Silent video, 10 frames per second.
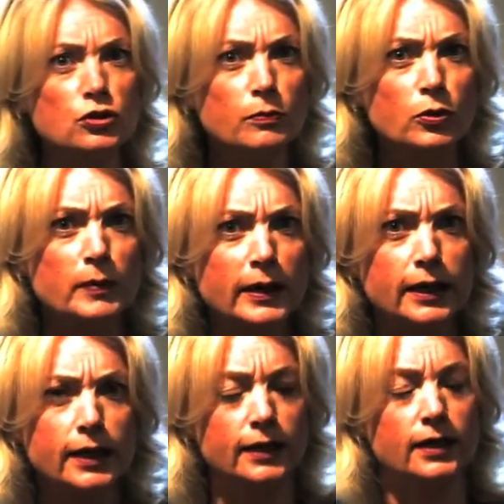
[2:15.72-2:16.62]
sort of
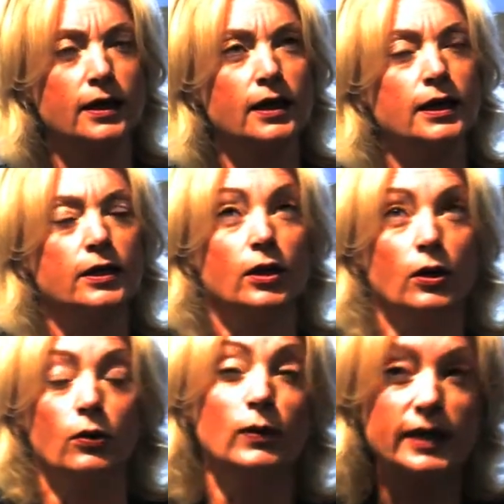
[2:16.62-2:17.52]
bookmaking?
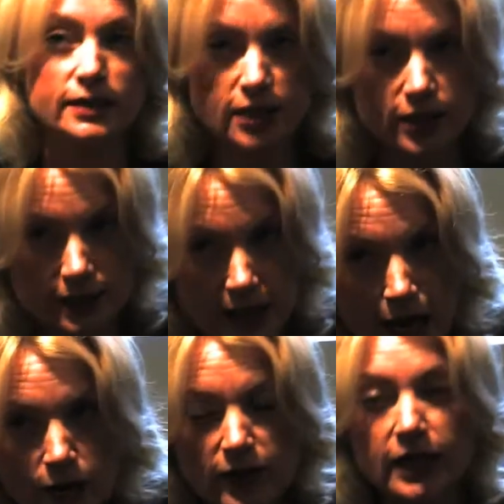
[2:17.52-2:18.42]
Well, it turned
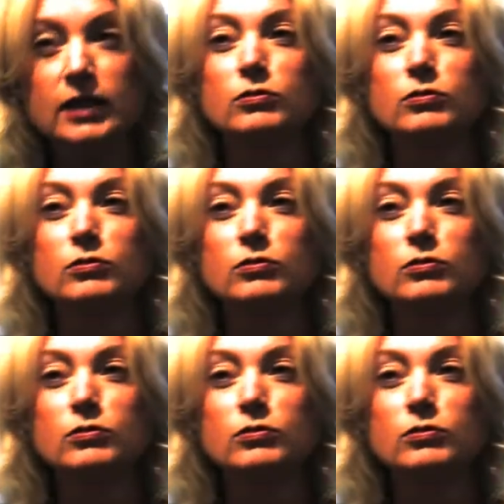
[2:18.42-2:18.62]
out that he